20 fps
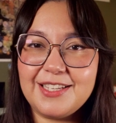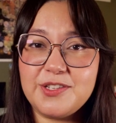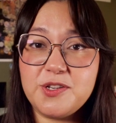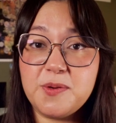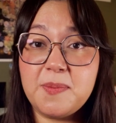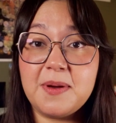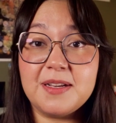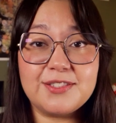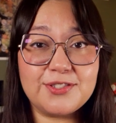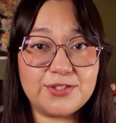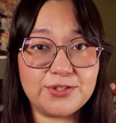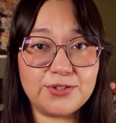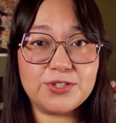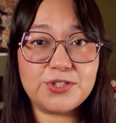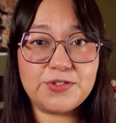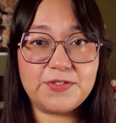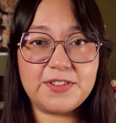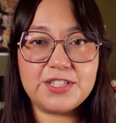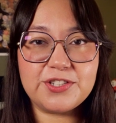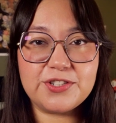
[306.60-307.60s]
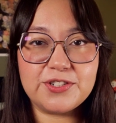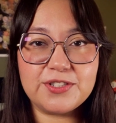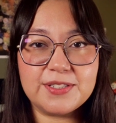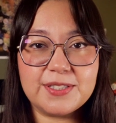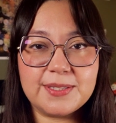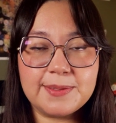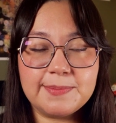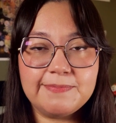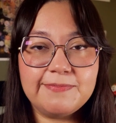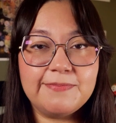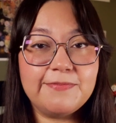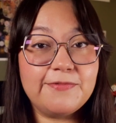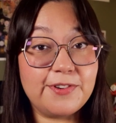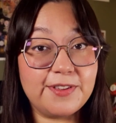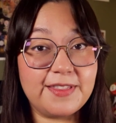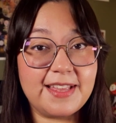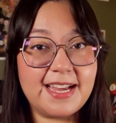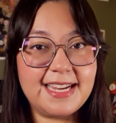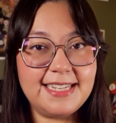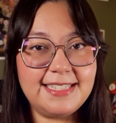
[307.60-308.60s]
you about search features. For
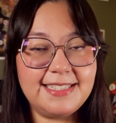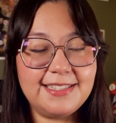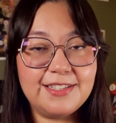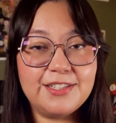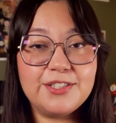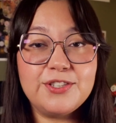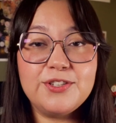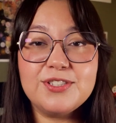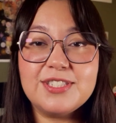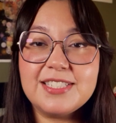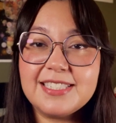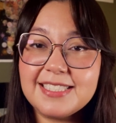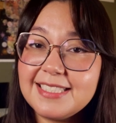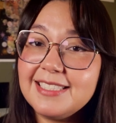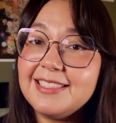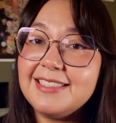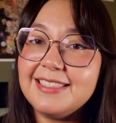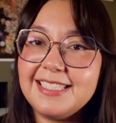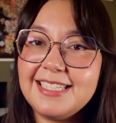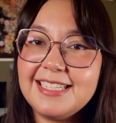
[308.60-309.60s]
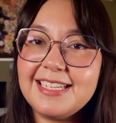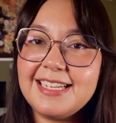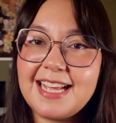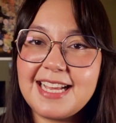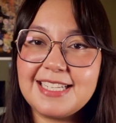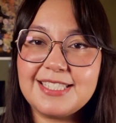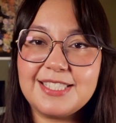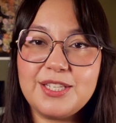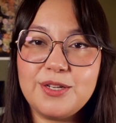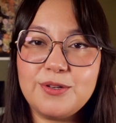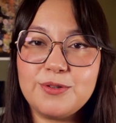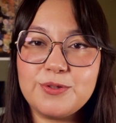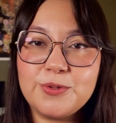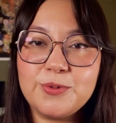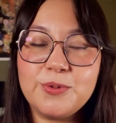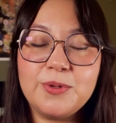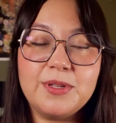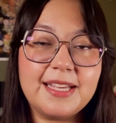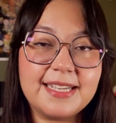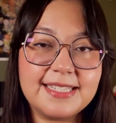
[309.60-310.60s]
that, you'll still need an SEO
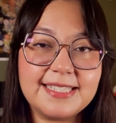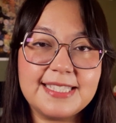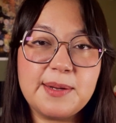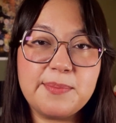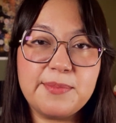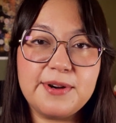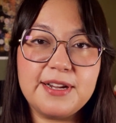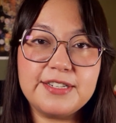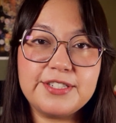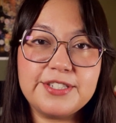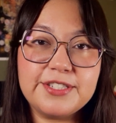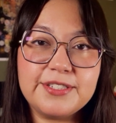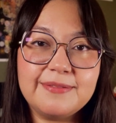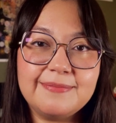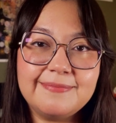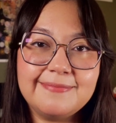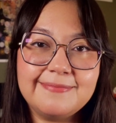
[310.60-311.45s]
tool like SEMrush.